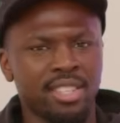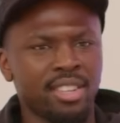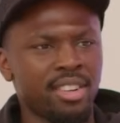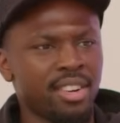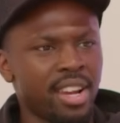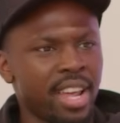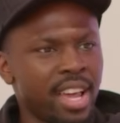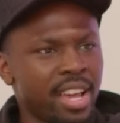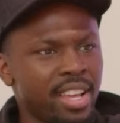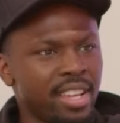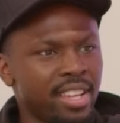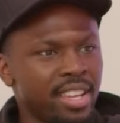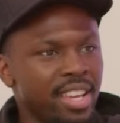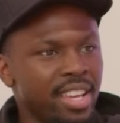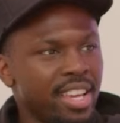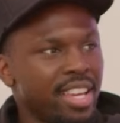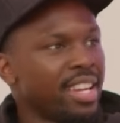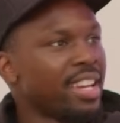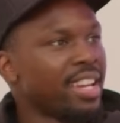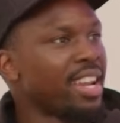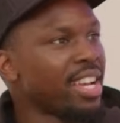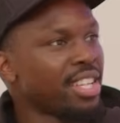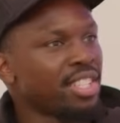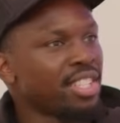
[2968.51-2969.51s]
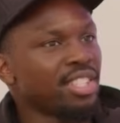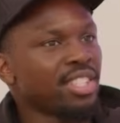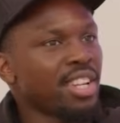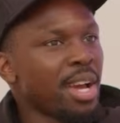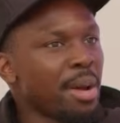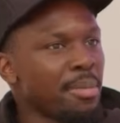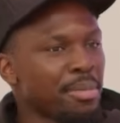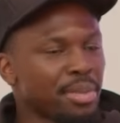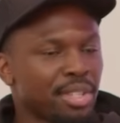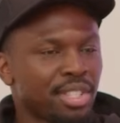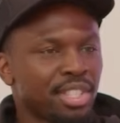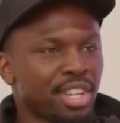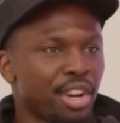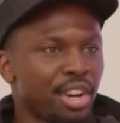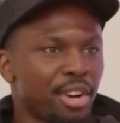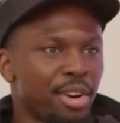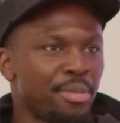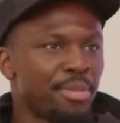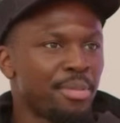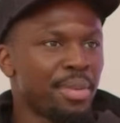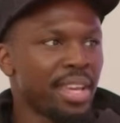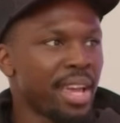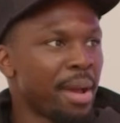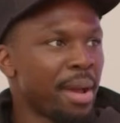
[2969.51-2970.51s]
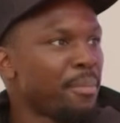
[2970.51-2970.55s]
So like, now she's come to check on me.